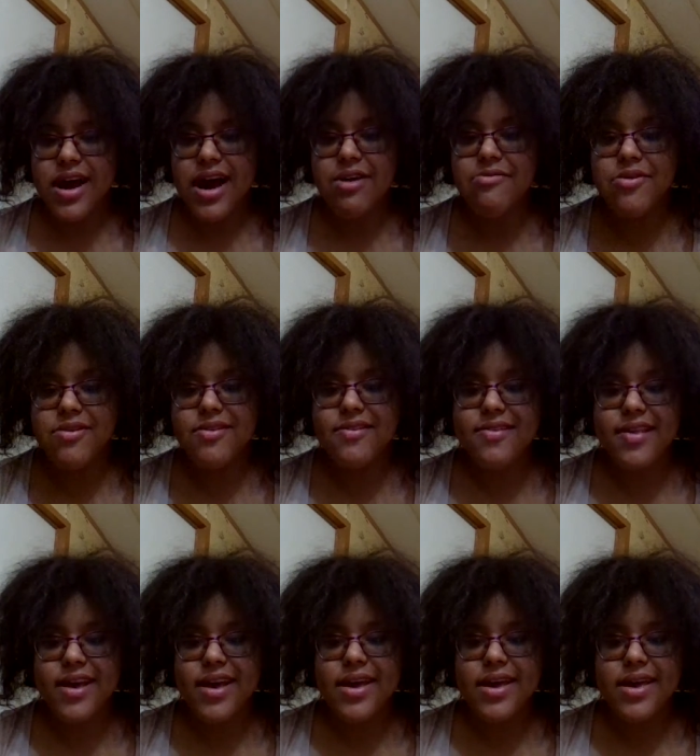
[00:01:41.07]
I want to
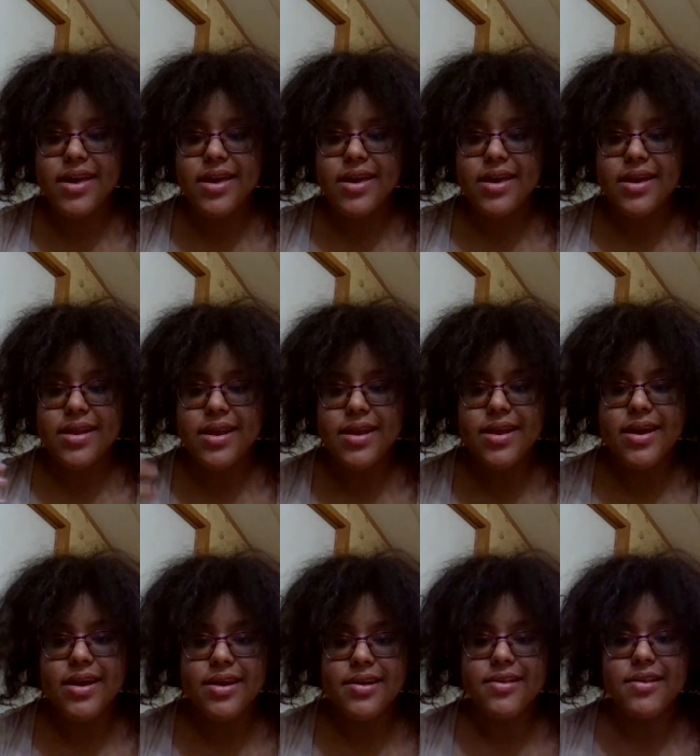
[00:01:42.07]
say that
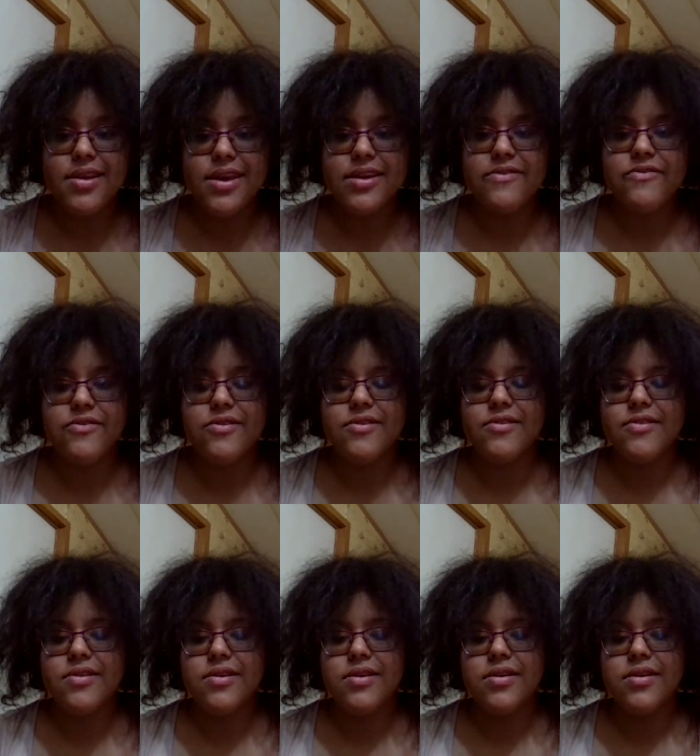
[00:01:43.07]
there is a difference